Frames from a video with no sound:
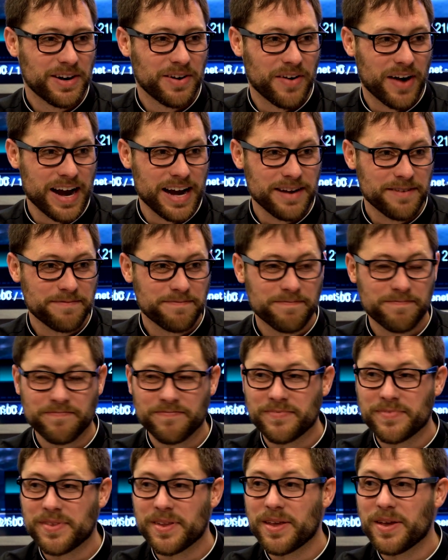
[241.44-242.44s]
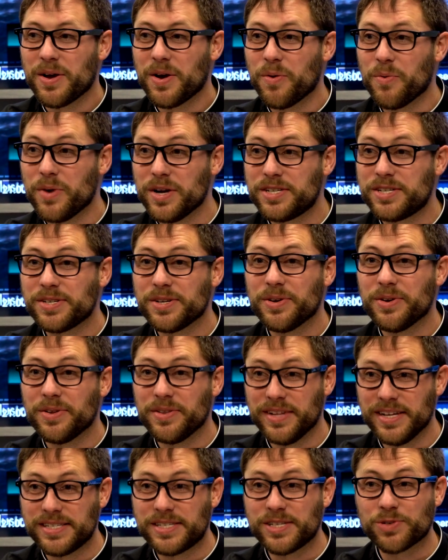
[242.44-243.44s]
right? Which,
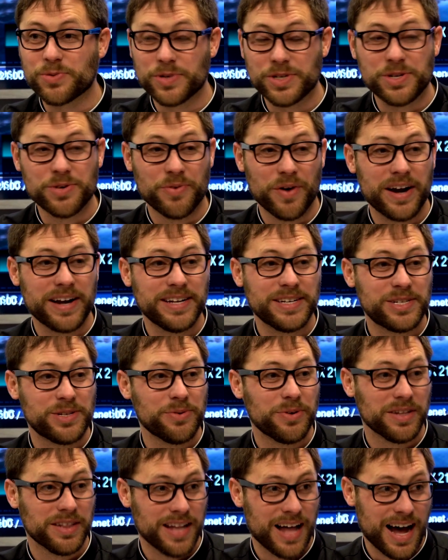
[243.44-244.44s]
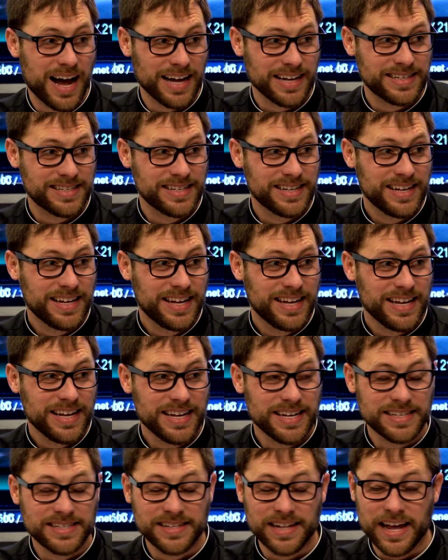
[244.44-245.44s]
this is what you run into a lot,
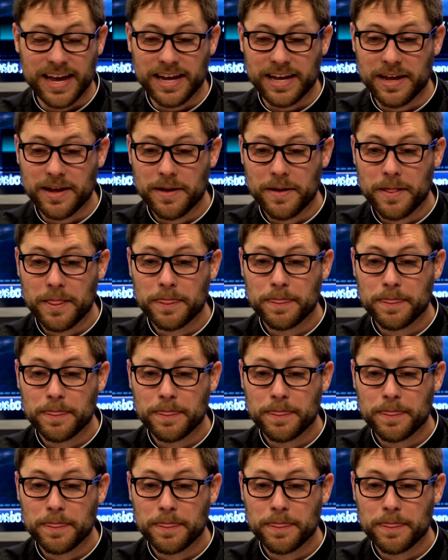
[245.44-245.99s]
is like,